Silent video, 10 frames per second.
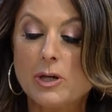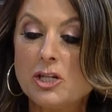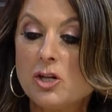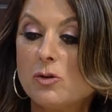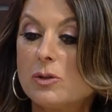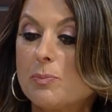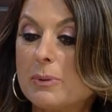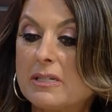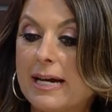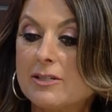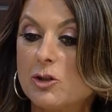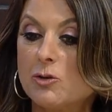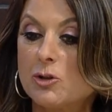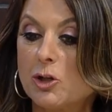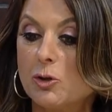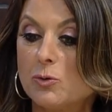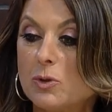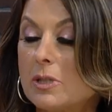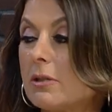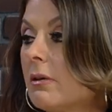can use, besides
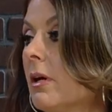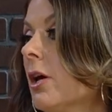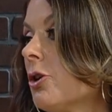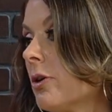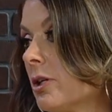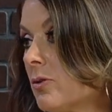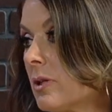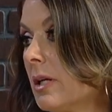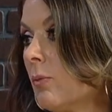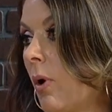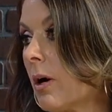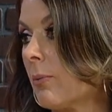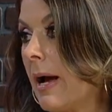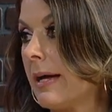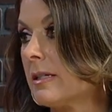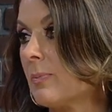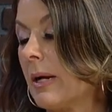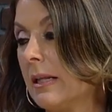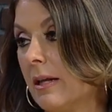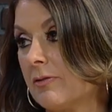couscous, you could use quinoa or rice, but
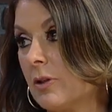I love